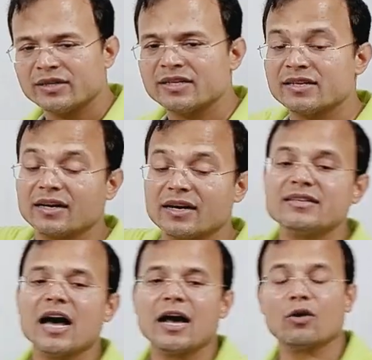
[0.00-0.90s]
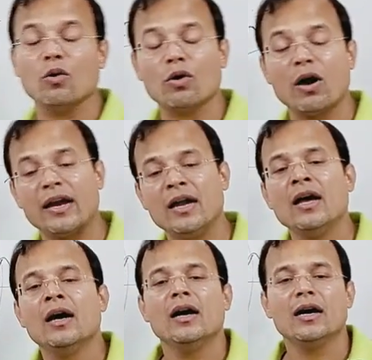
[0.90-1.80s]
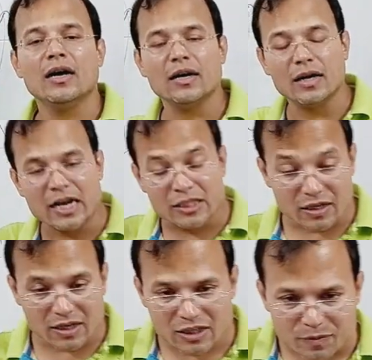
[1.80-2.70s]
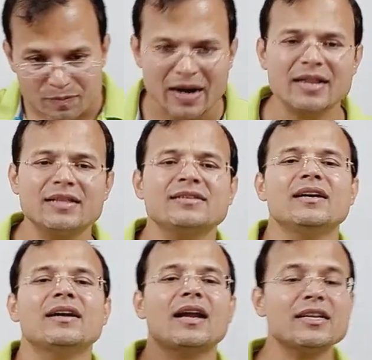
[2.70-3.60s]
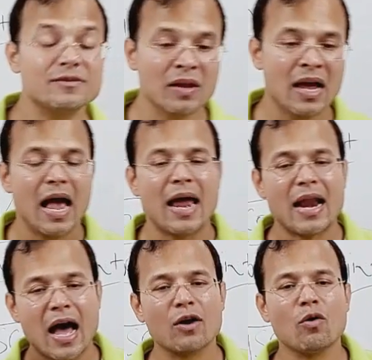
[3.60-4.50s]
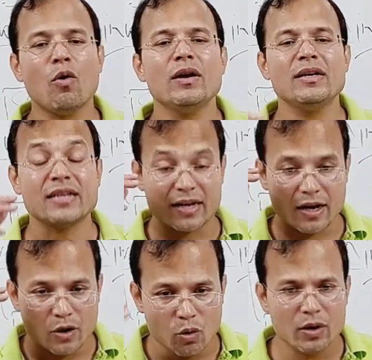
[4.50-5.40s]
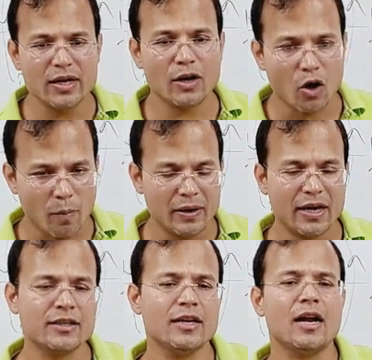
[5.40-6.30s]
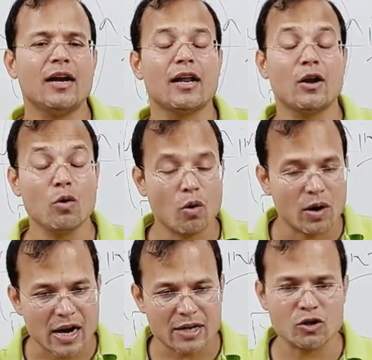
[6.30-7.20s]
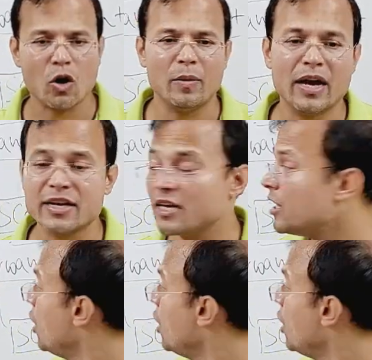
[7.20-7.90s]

this interest, ARCO can spend this interest. And ARCO is under no legal obligation, under no contractual obligation